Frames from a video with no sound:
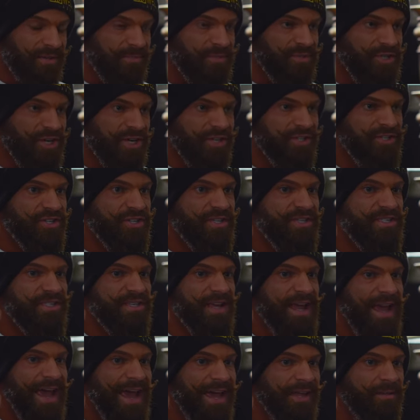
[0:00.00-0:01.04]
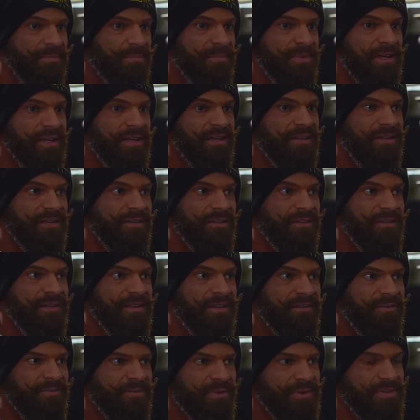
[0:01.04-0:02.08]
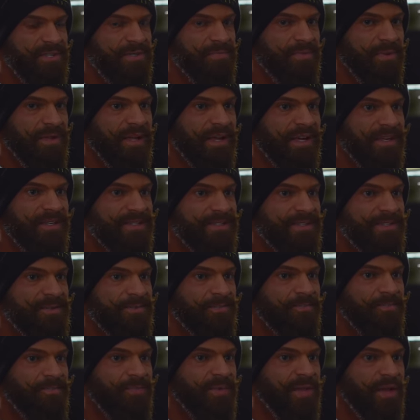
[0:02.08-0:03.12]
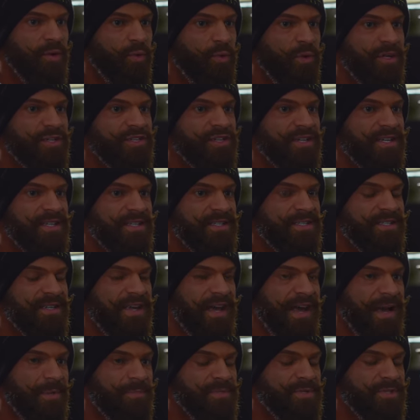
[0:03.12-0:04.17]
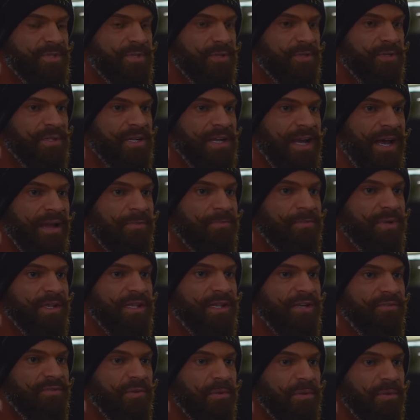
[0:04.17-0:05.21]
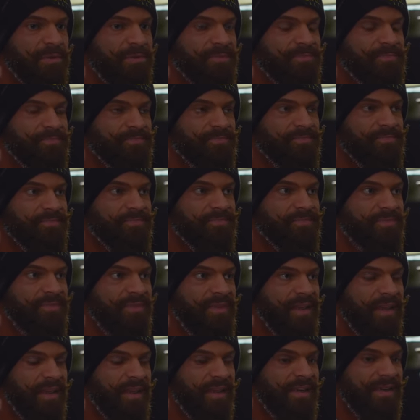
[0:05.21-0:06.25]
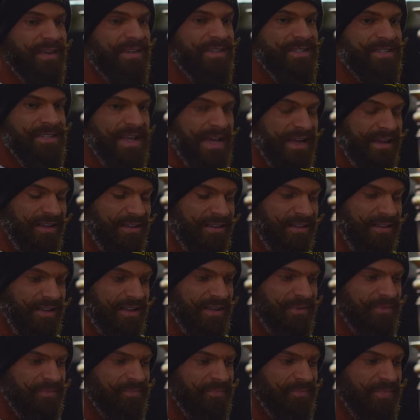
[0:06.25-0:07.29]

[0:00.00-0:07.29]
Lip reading: judges had me in first place, which is absolutely unbelievable. Secondly,